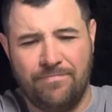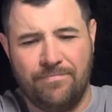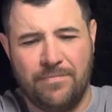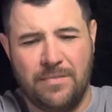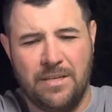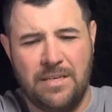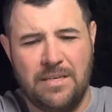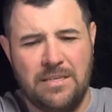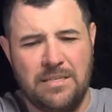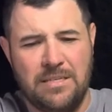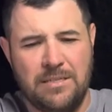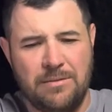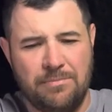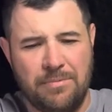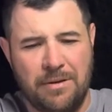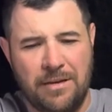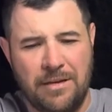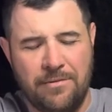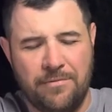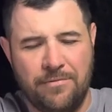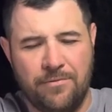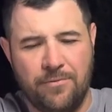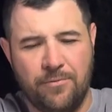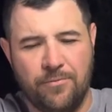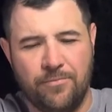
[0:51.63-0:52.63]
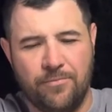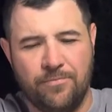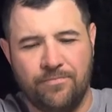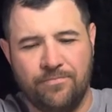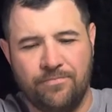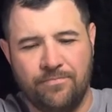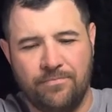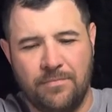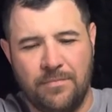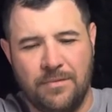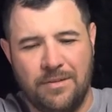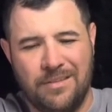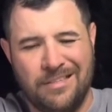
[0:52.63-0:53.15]
It is painful.
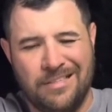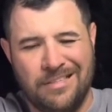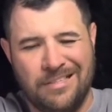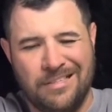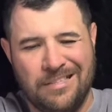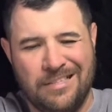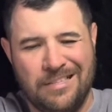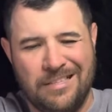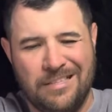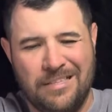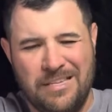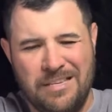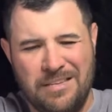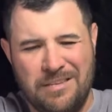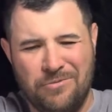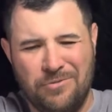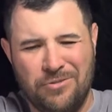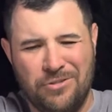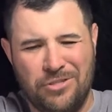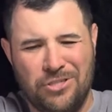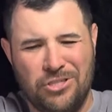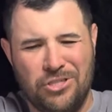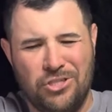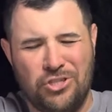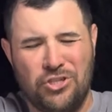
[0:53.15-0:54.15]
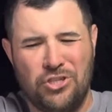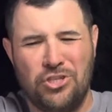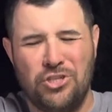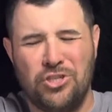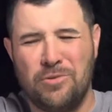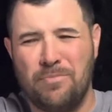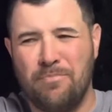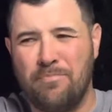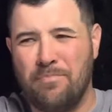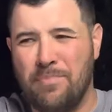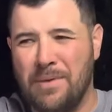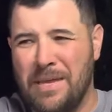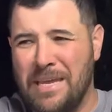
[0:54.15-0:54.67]
And you want your ginger
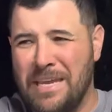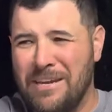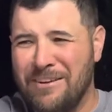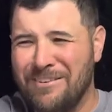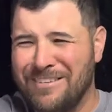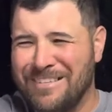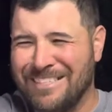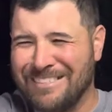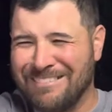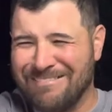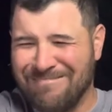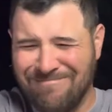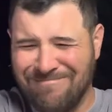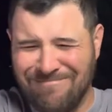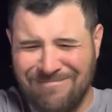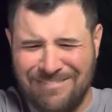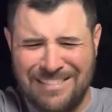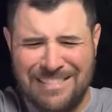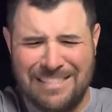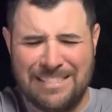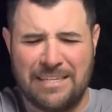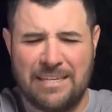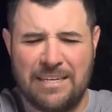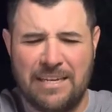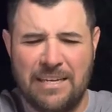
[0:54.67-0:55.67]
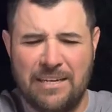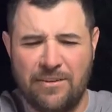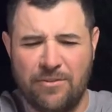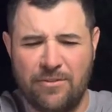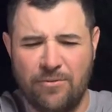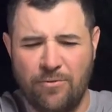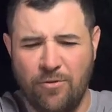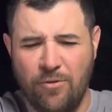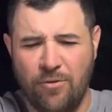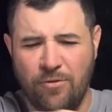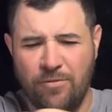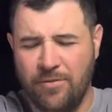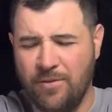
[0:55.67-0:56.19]
beer and you're uh, getting
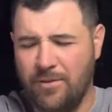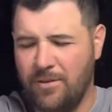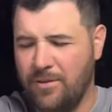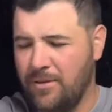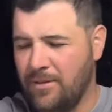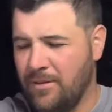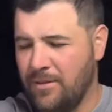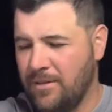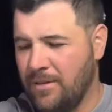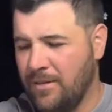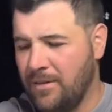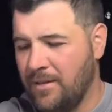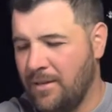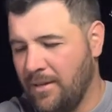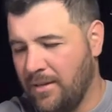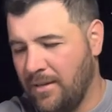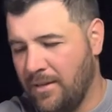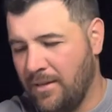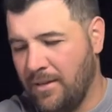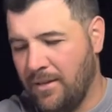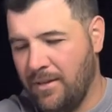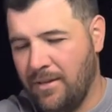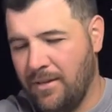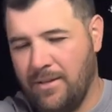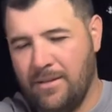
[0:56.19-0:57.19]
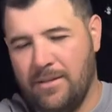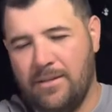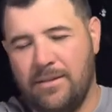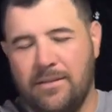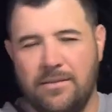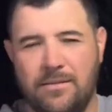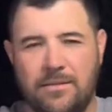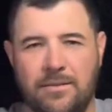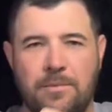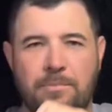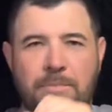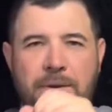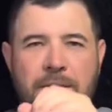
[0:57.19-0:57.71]
her off.
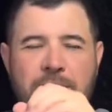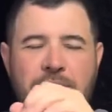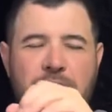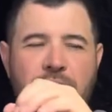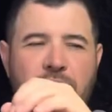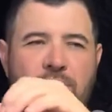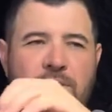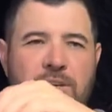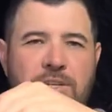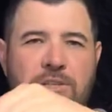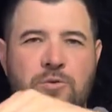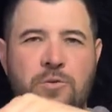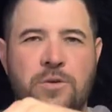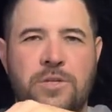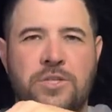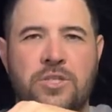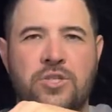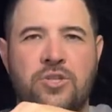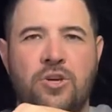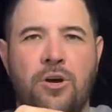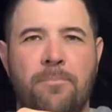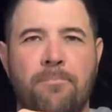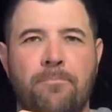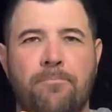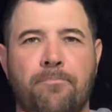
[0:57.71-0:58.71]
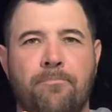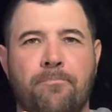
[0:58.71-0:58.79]
Compared to like a twist top.